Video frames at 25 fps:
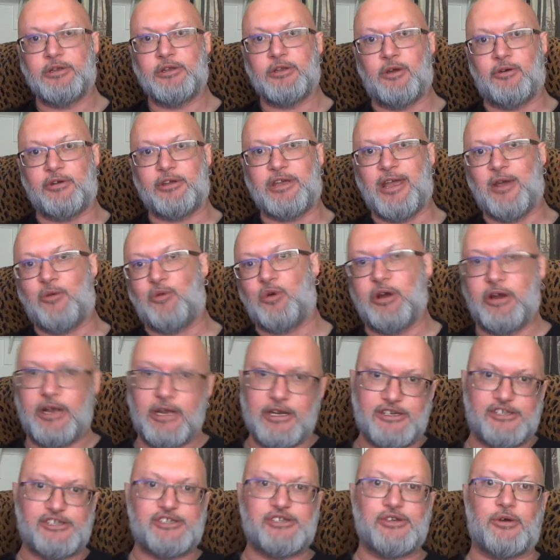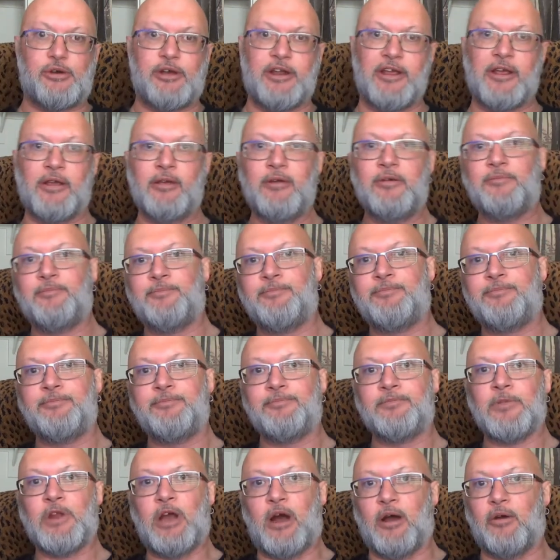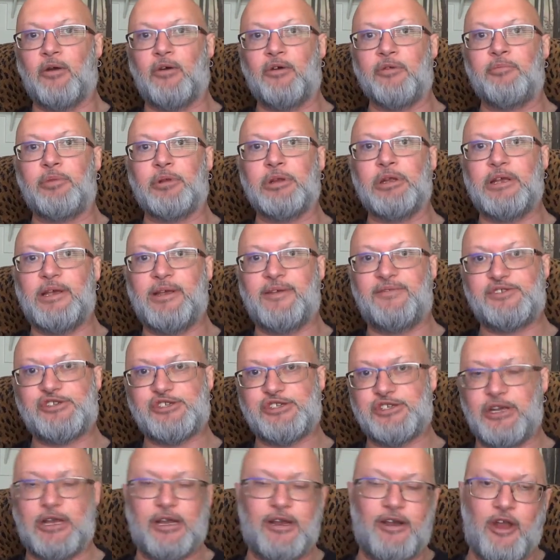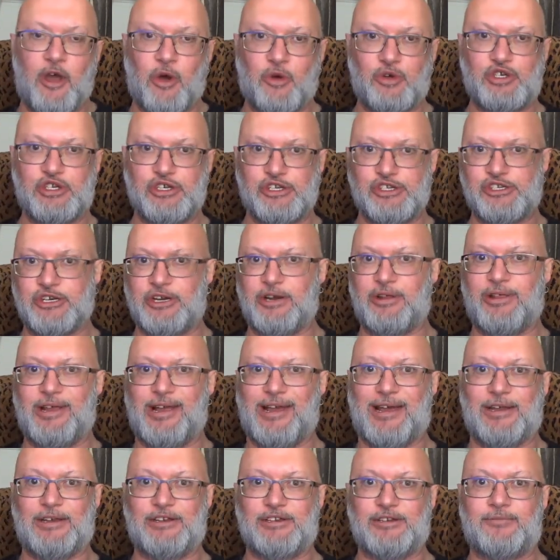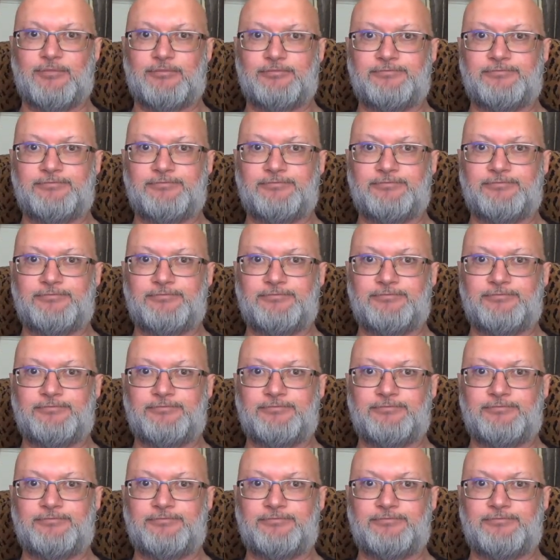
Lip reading: Okay, we're inserting our own beliefs and notions into that.